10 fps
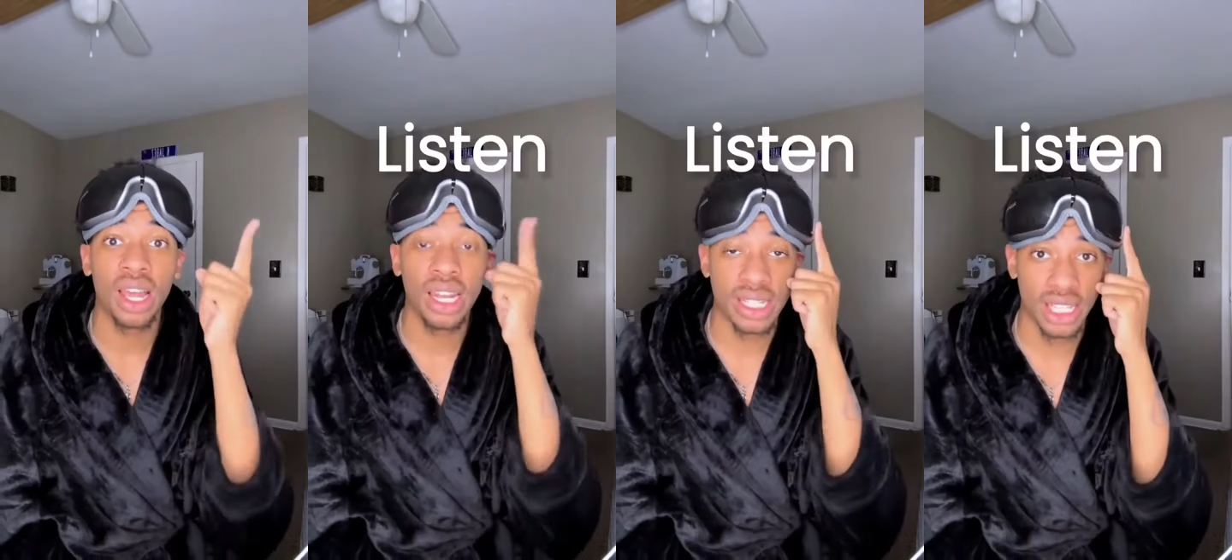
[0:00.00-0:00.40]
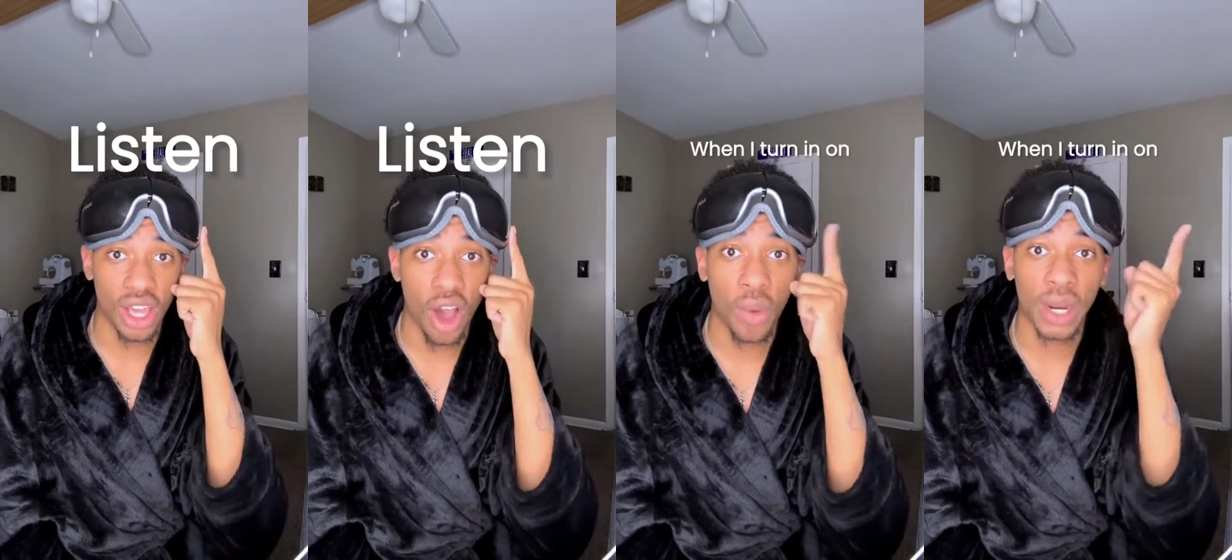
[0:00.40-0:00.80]
Listen,
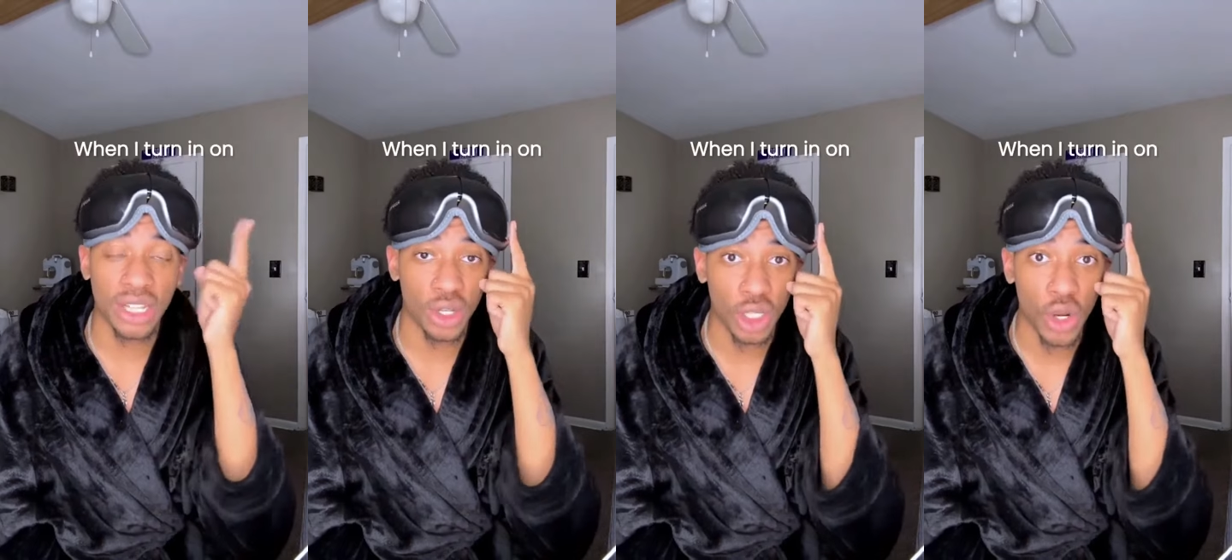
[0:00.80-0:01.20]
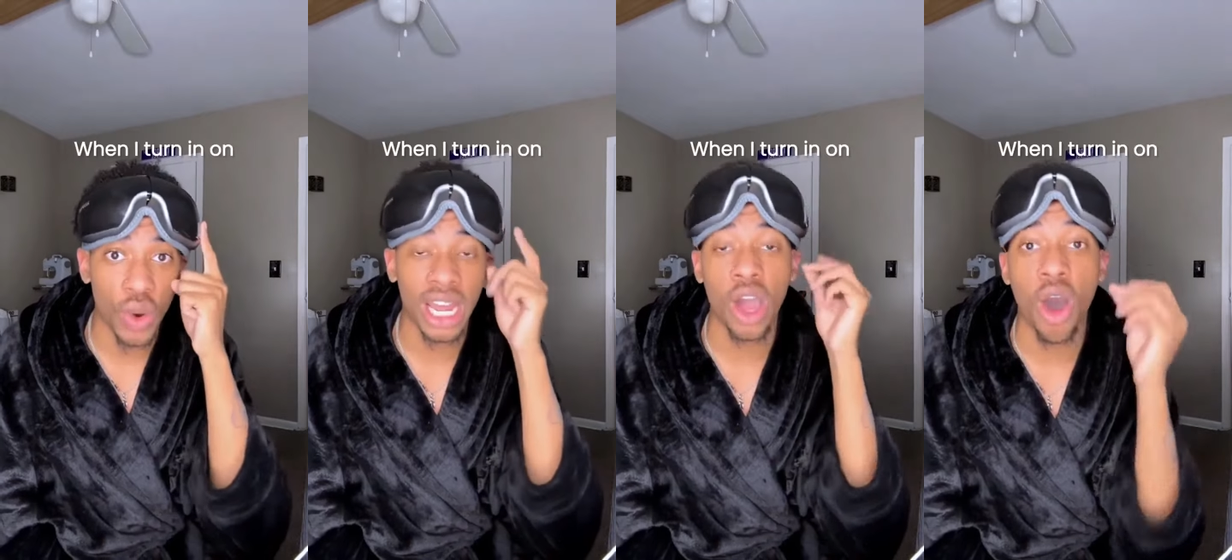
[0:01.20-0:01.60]
y'all, when I turned it
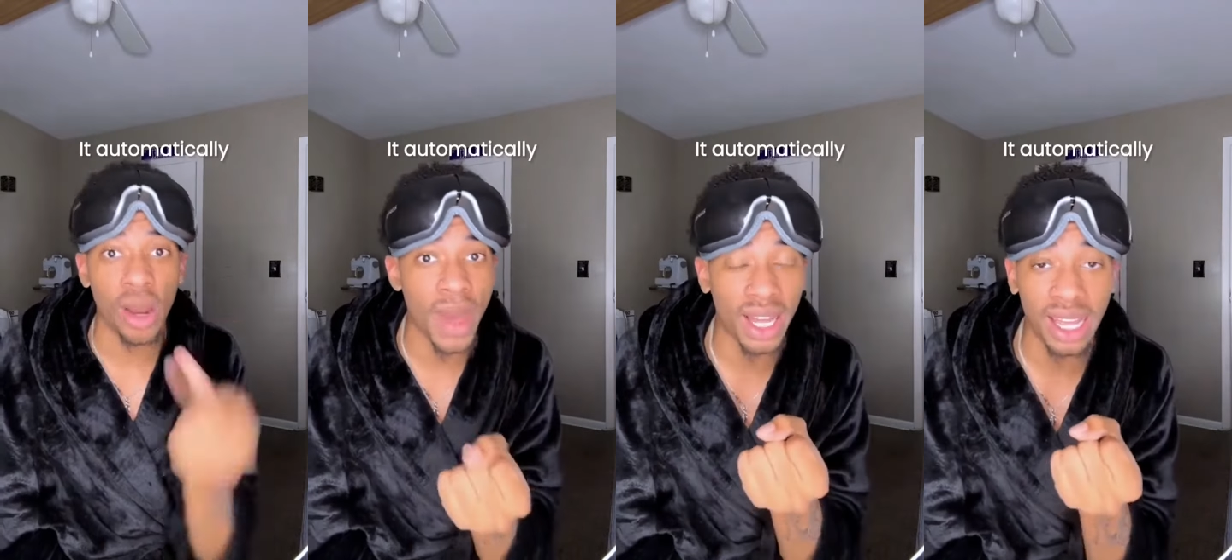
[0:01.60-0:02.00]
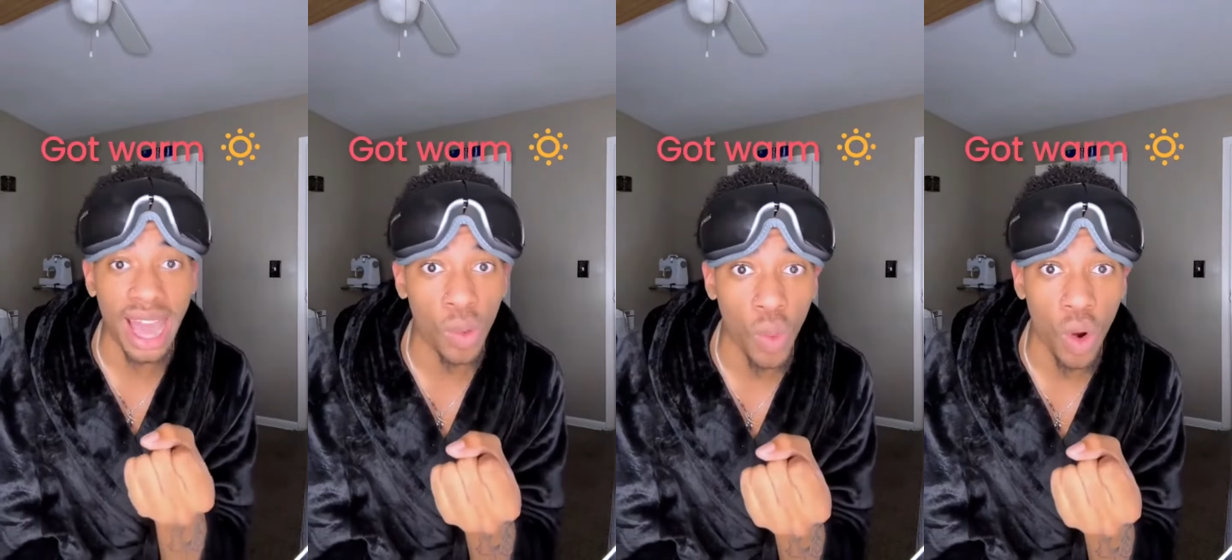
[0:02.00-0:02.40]
on, it automatically
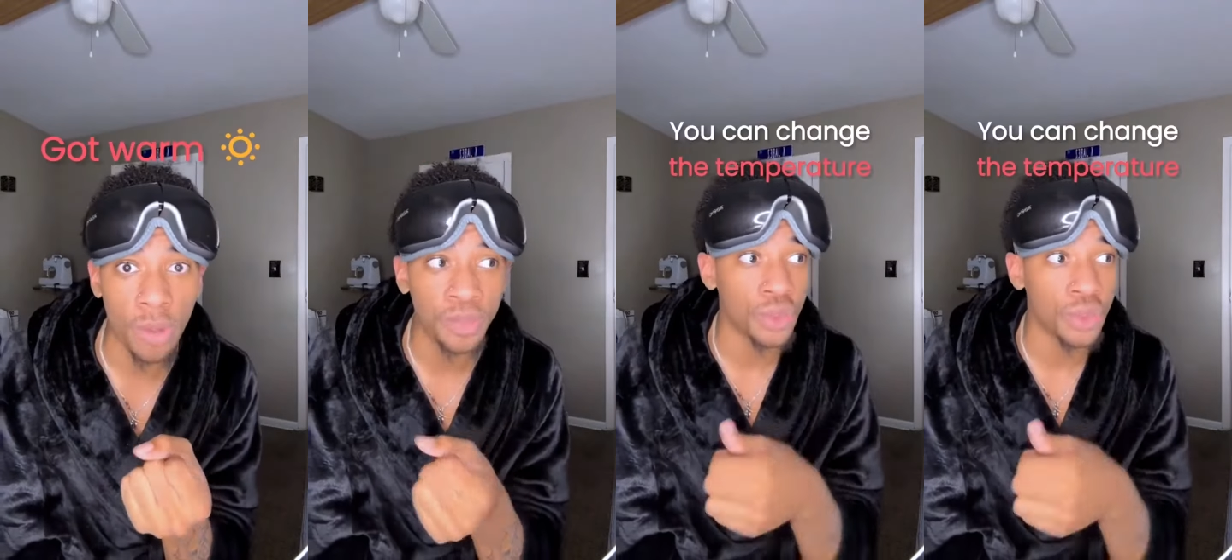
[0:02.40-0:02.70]
got warm.